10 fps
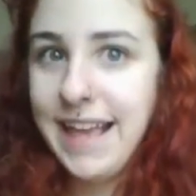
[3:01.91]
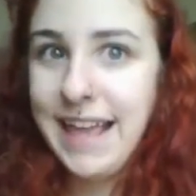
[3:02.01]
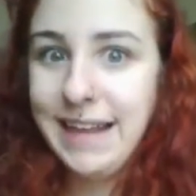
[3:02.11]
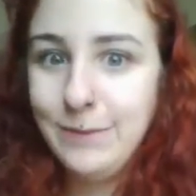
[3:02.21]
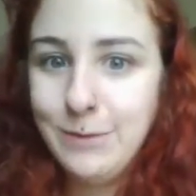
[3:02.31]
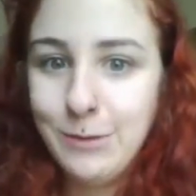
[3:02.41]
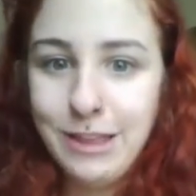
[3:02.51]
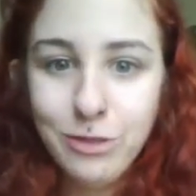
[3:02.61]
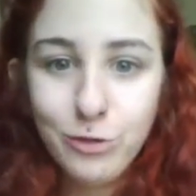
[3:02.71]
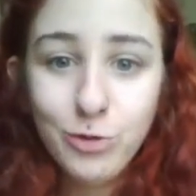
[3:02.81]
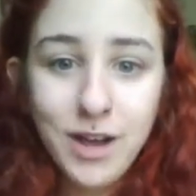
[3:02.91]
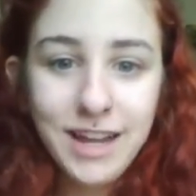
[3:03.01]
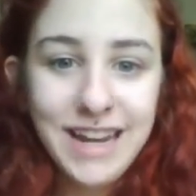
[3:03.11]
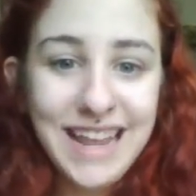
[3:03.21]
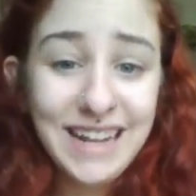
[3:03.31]
And we went through
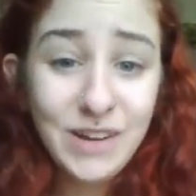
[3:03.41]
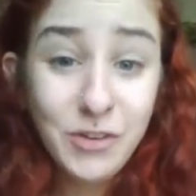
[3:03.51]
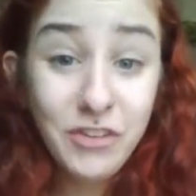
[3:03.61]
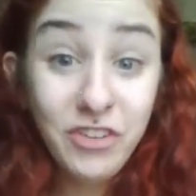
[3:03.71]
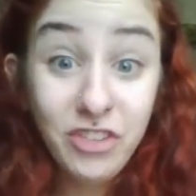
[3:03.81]
one, and it was